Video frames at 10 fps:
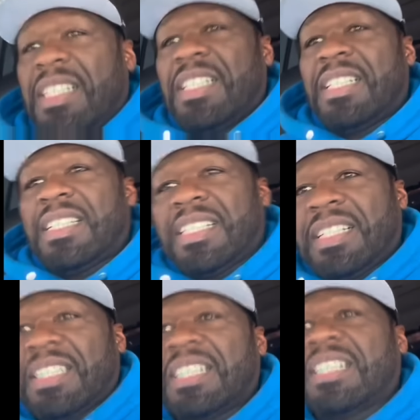do business.
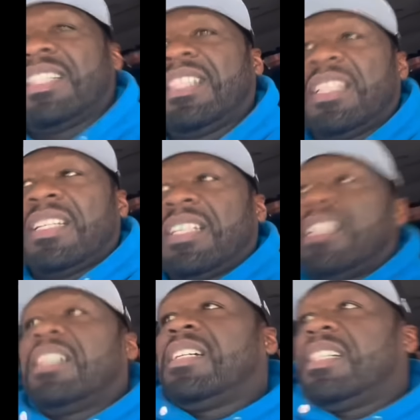He bought that
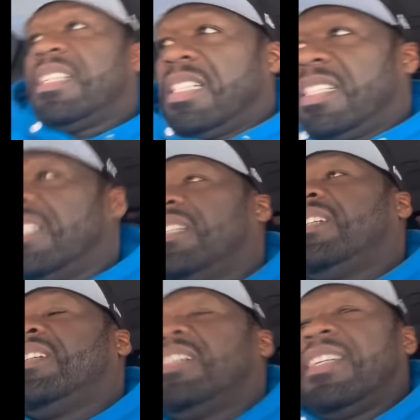land out there.
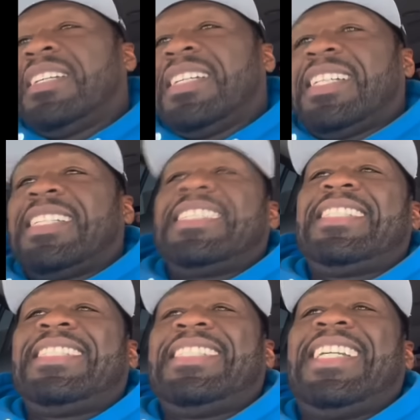This is just, hey,
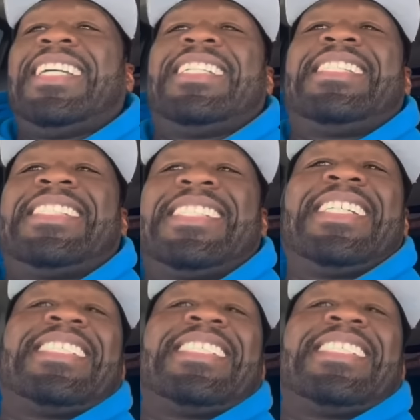we gonna turn